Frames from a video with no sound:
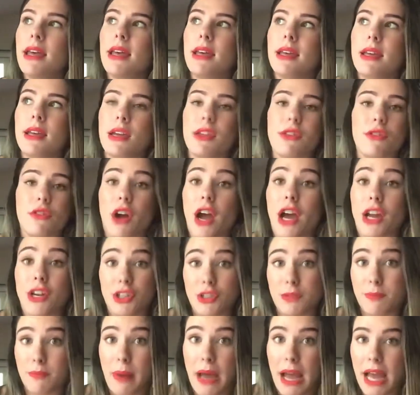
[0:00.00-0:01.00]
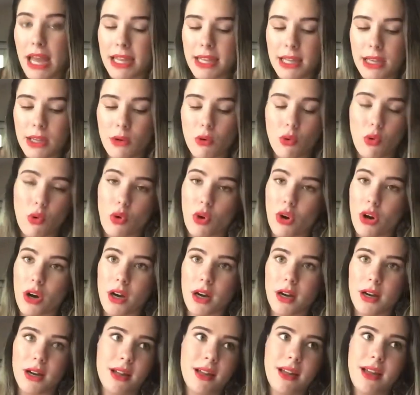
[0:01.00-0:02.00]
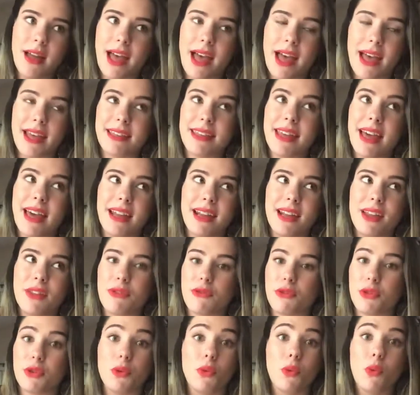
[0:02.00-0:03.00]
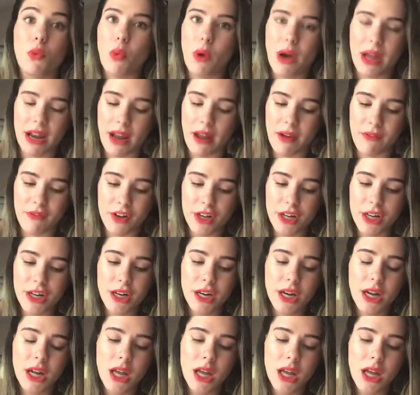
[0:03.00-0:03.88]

either I just buy it or I get it through whatever.